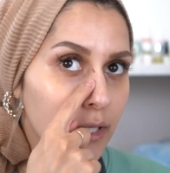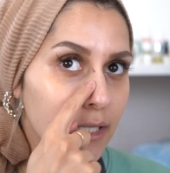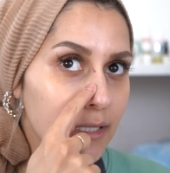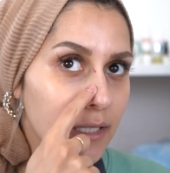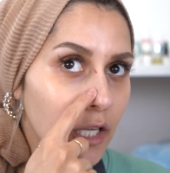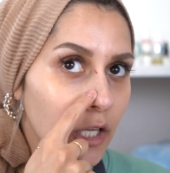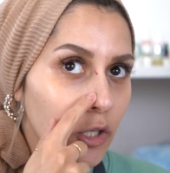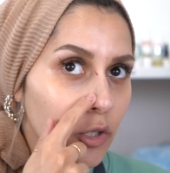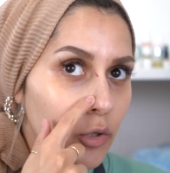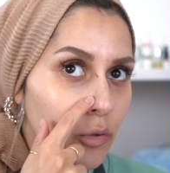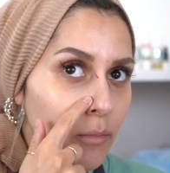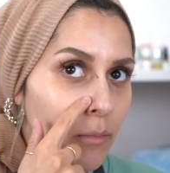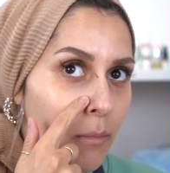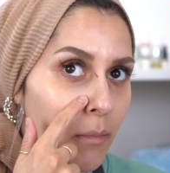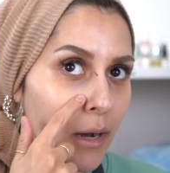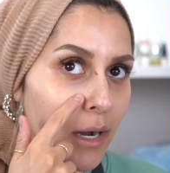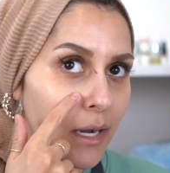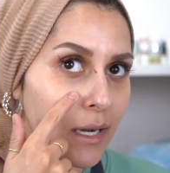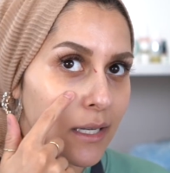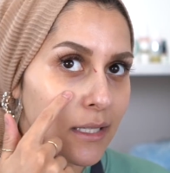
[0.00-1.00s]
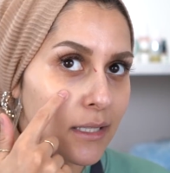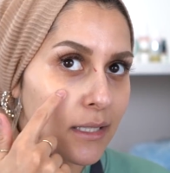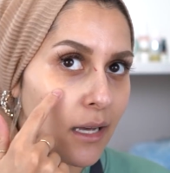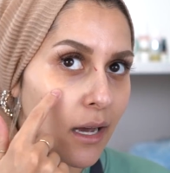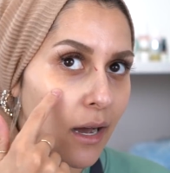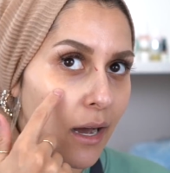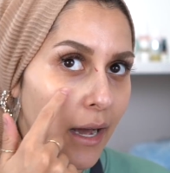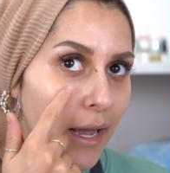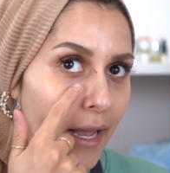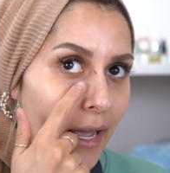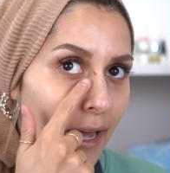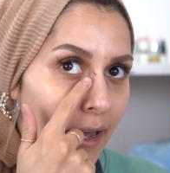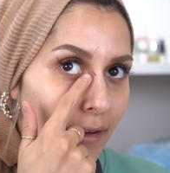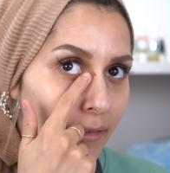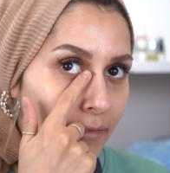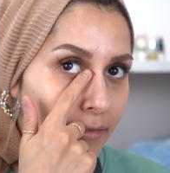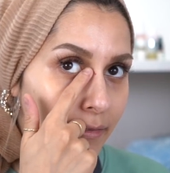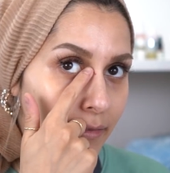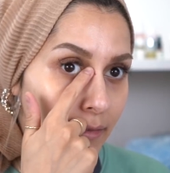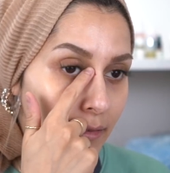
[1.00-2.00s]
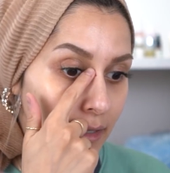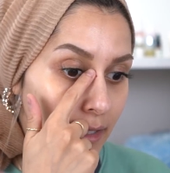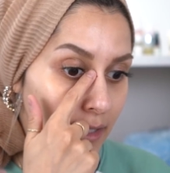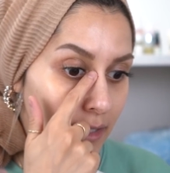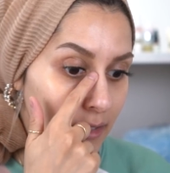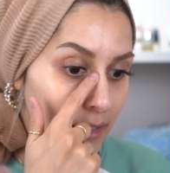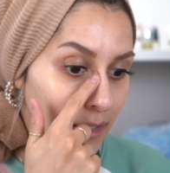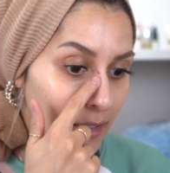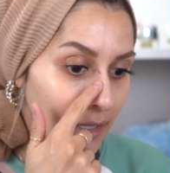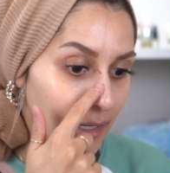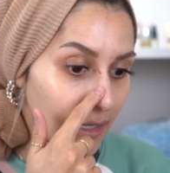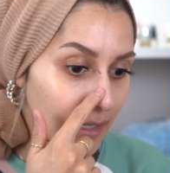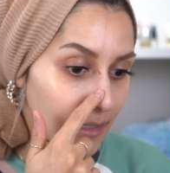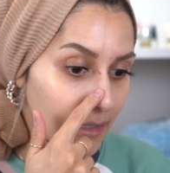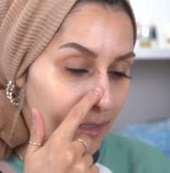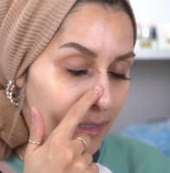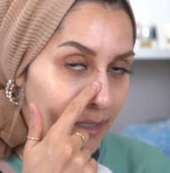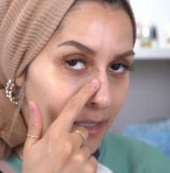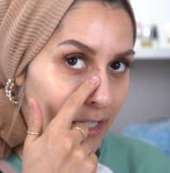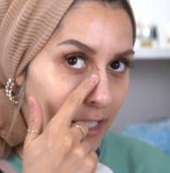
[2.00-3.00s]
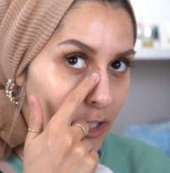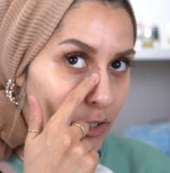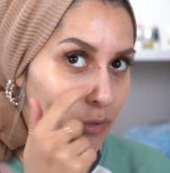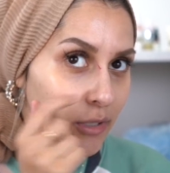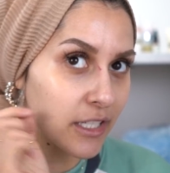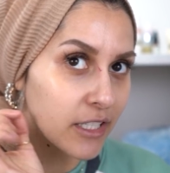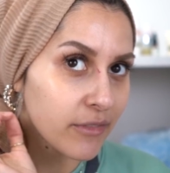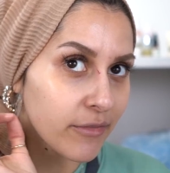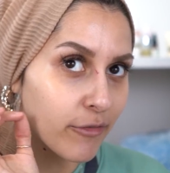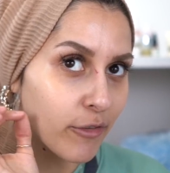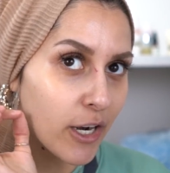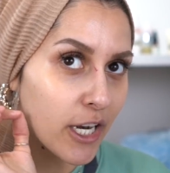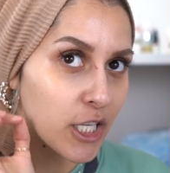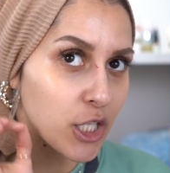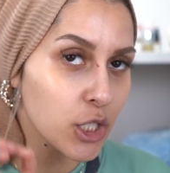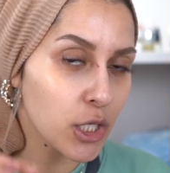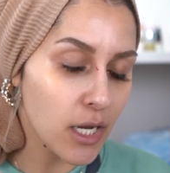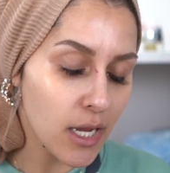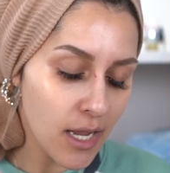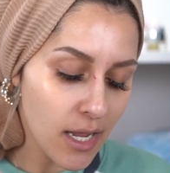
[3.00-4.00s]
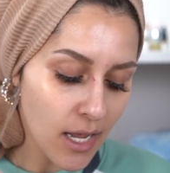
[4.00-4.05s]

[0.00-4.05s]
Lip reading: this humongous cut I have. Can you see that? Literally, it's fresh.